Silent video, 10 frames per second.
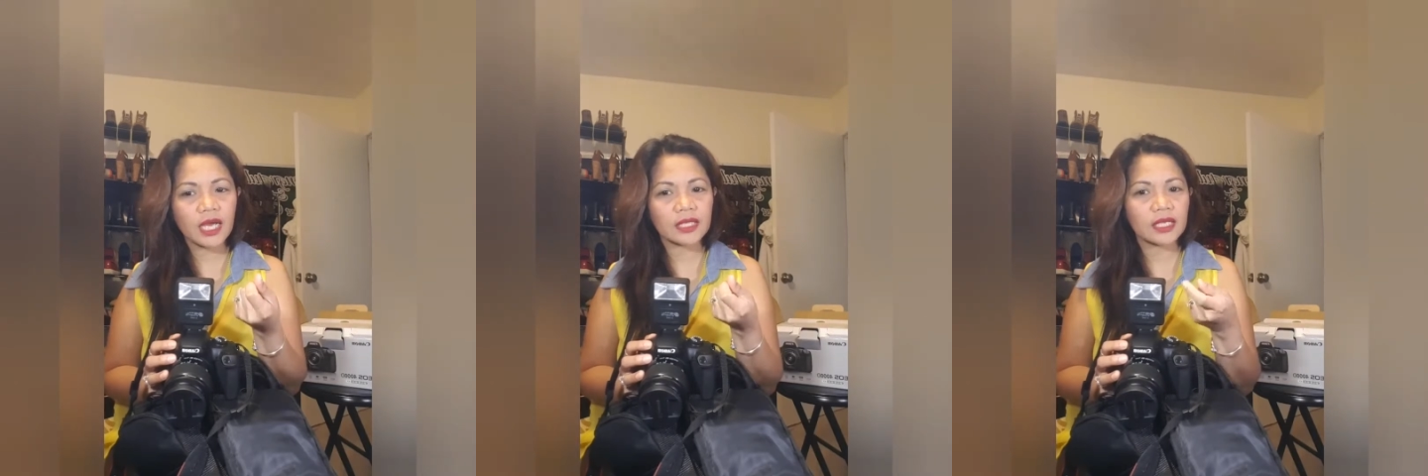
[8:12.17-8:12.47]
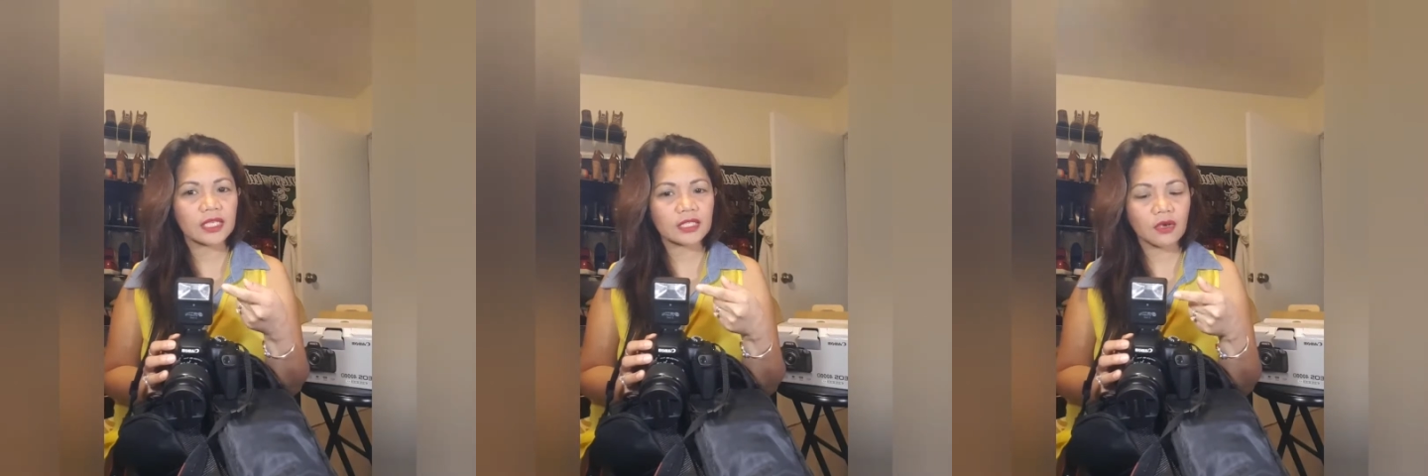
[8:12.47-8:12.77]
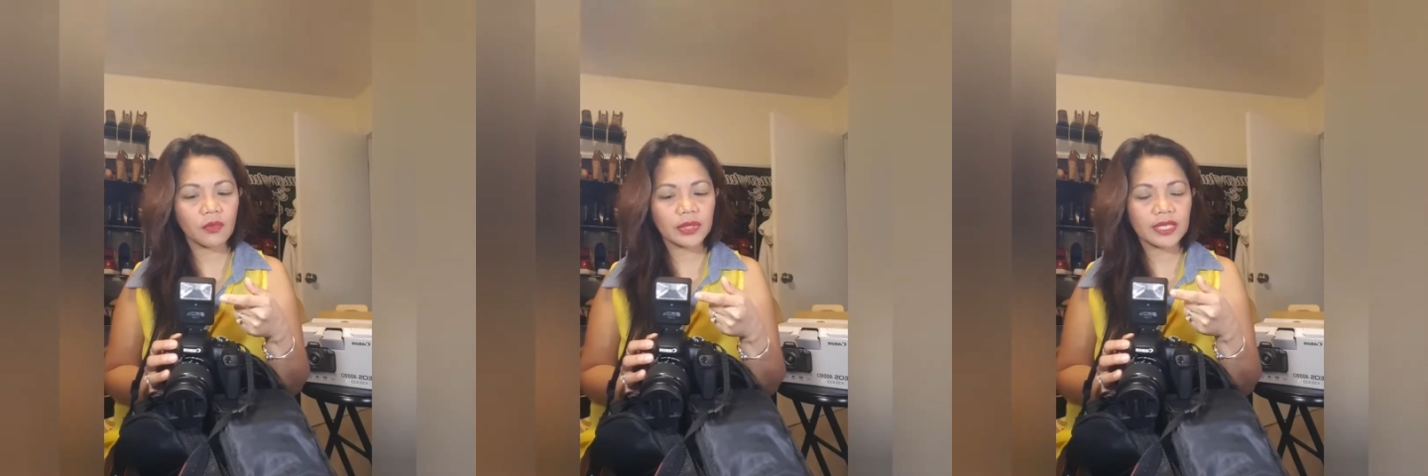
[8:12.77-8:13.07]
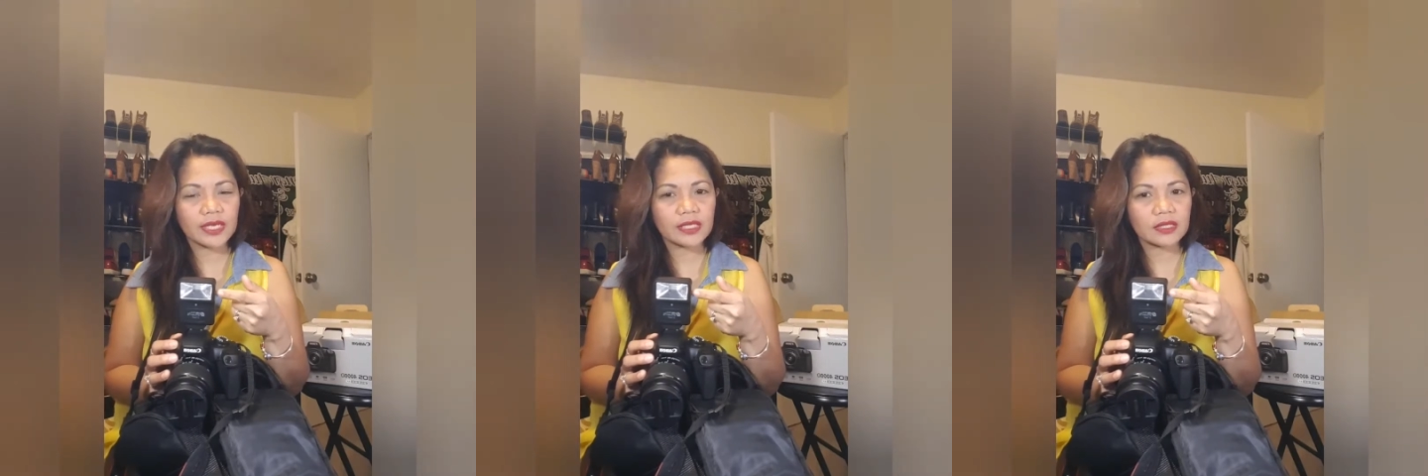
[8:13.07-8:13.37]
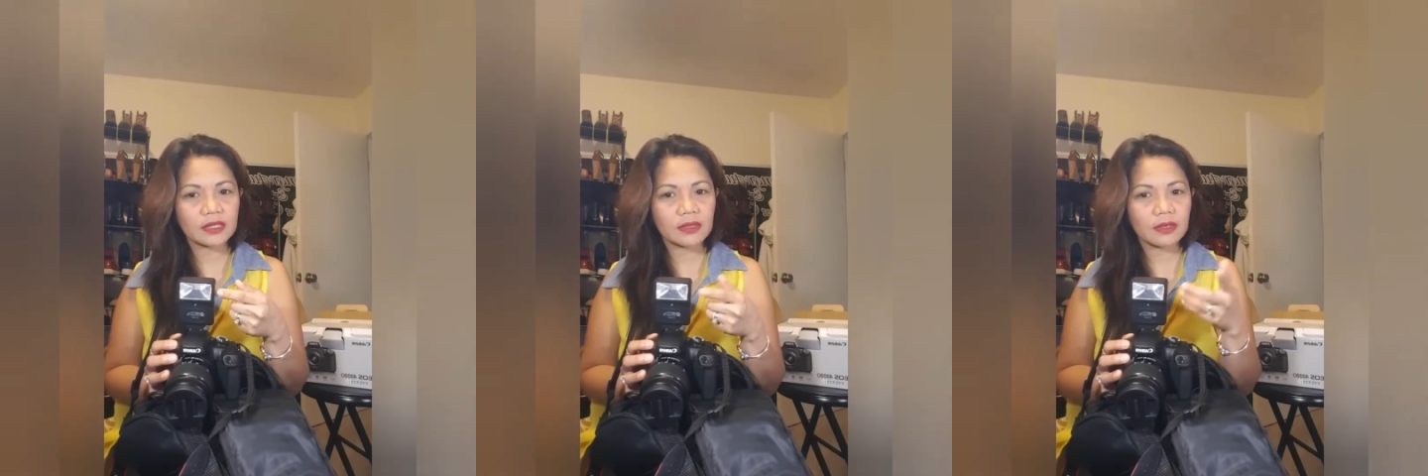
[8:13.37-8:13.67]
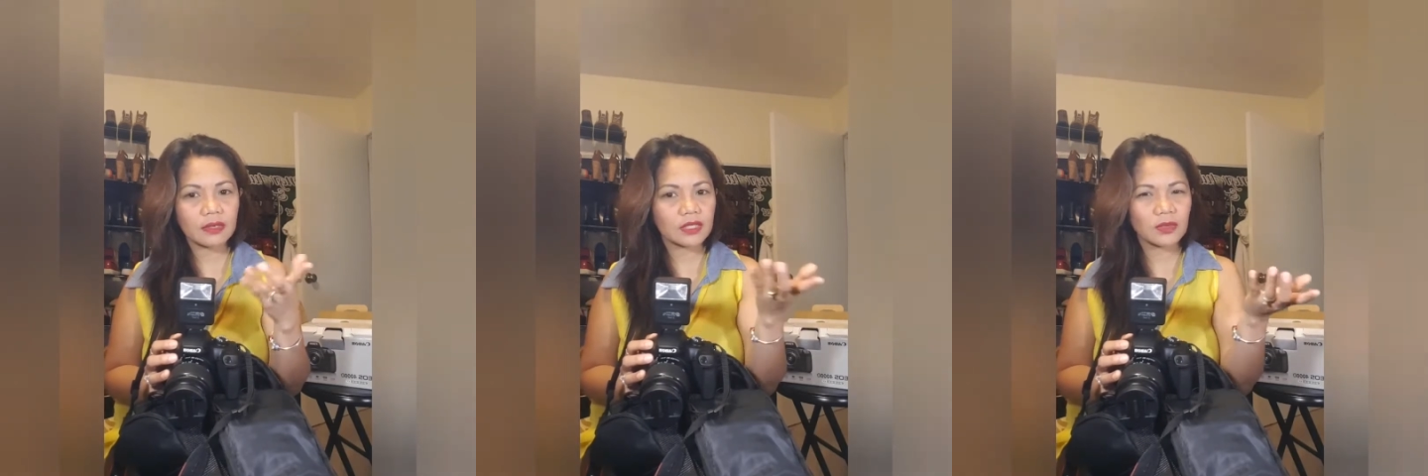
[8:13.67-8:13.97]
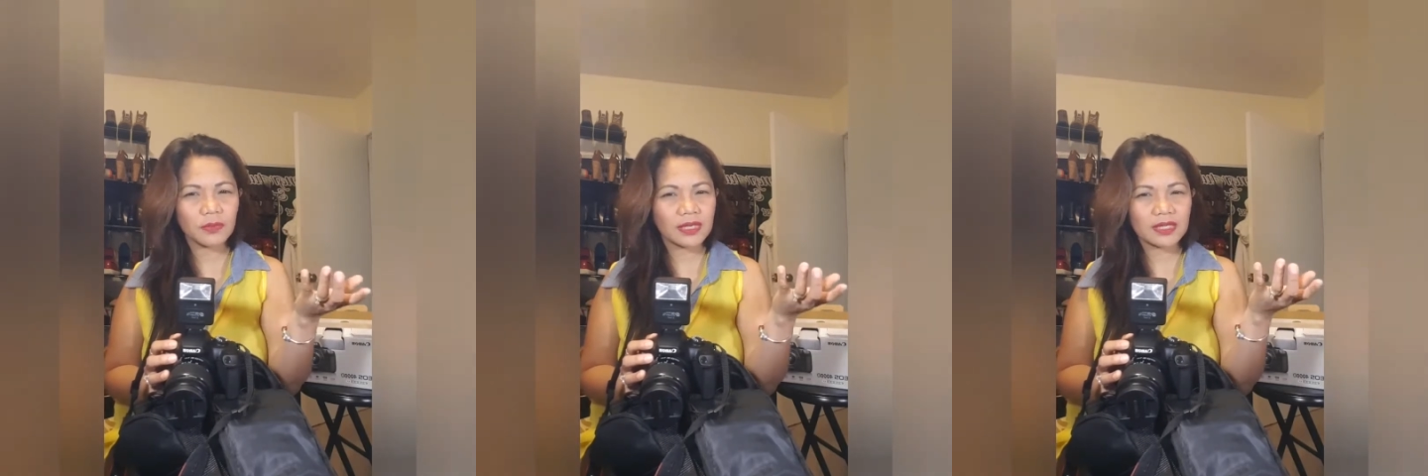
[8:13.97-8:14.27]
and then it's go with this. It's the
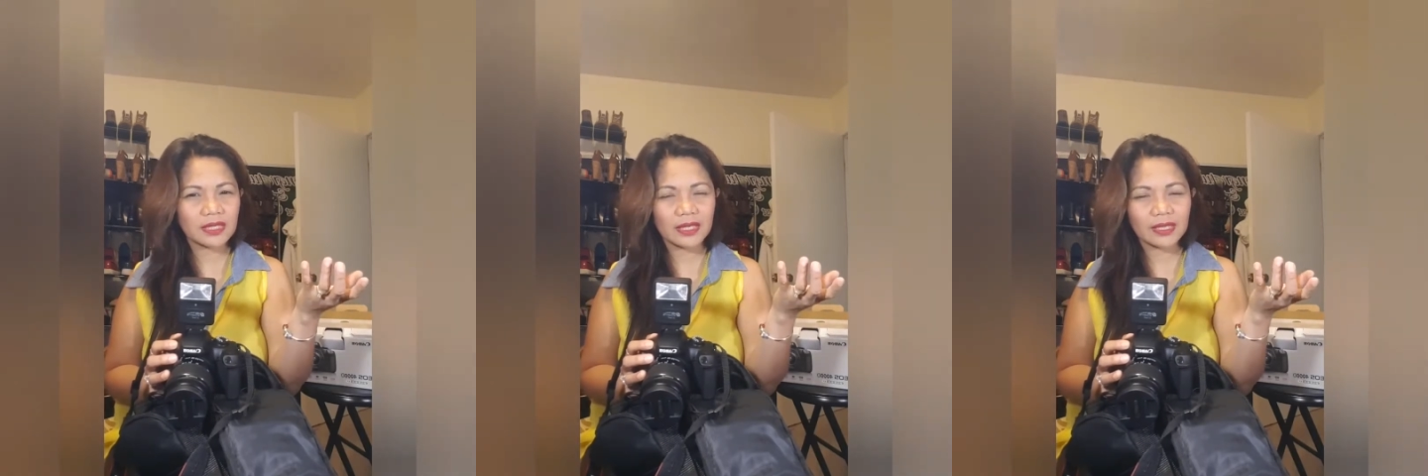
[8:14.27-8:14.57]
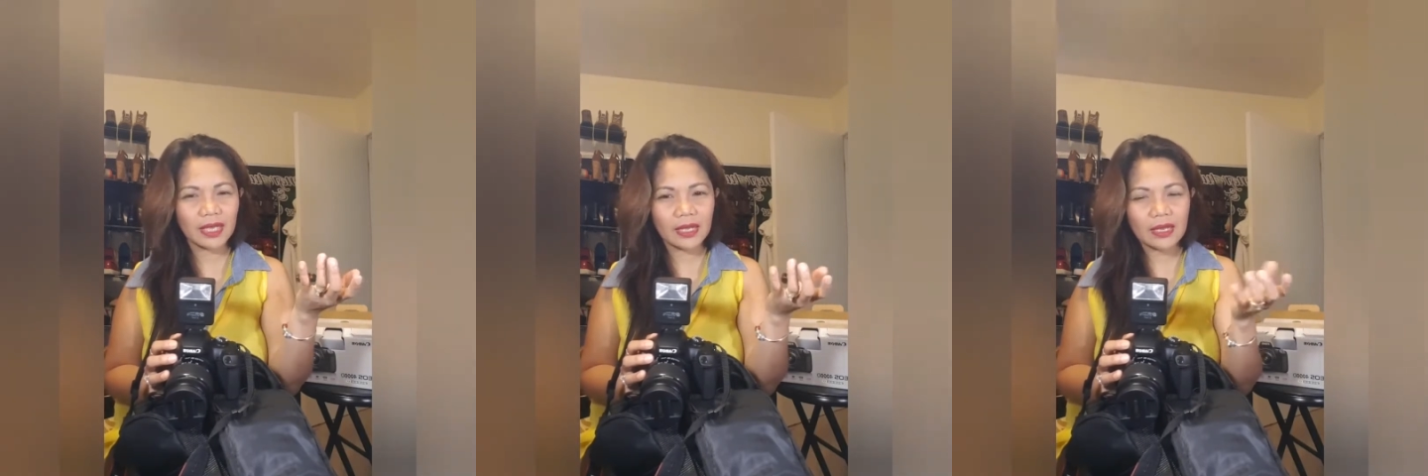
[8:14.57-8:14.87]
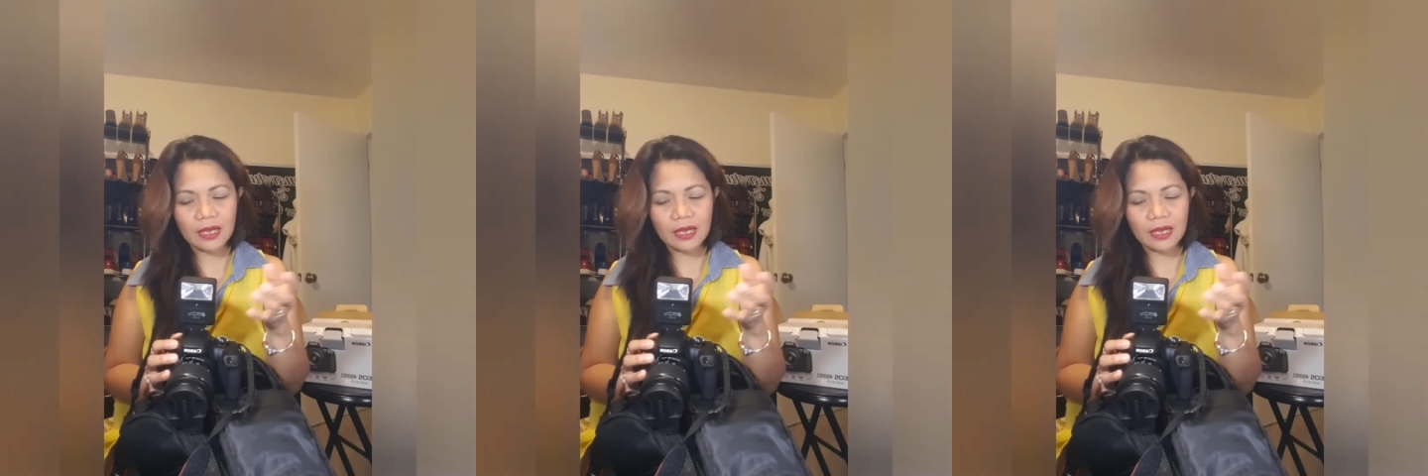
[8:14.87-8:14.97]
processing like that.